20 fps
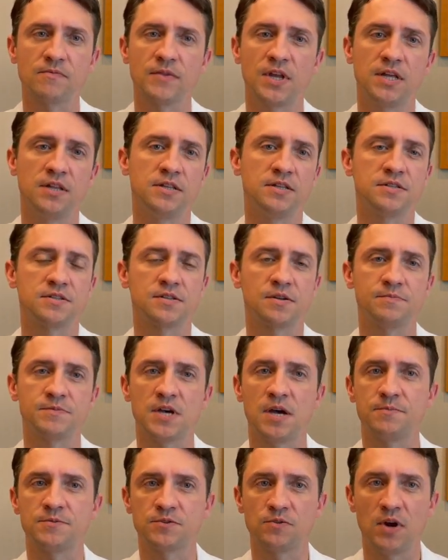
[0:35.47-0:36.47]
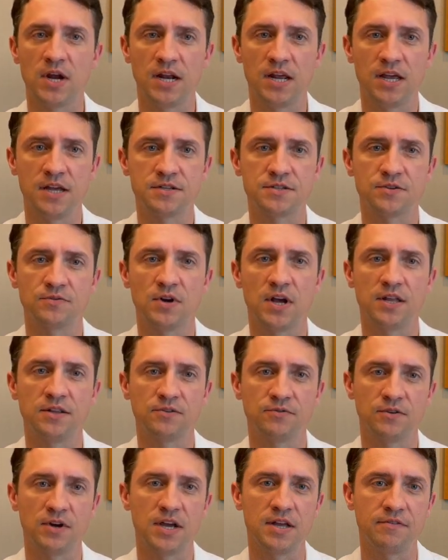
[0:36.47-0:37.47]
And then this sometimes radiates around
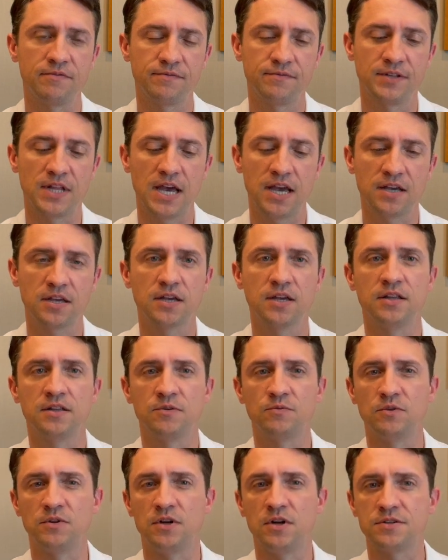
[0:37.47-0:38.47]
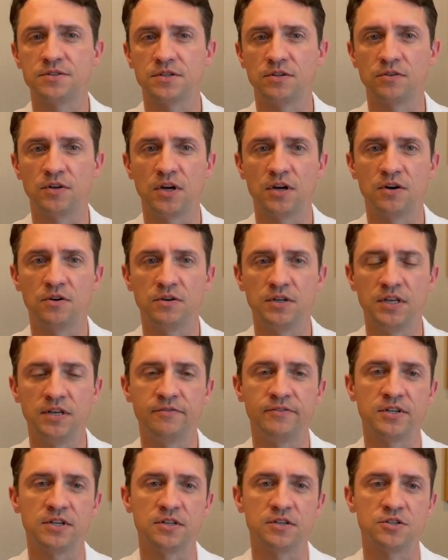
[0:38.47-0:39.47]
the right flank, and then will also go
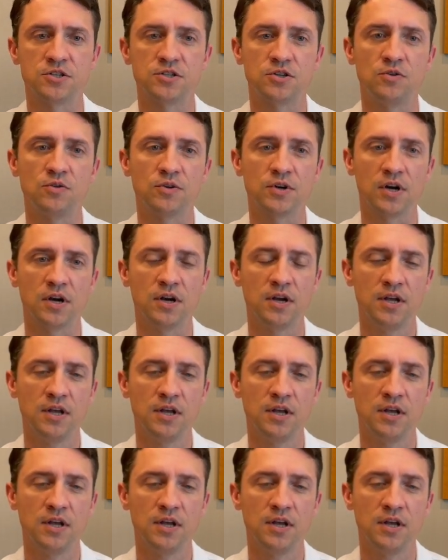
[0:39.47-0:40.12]
even to the shoulder.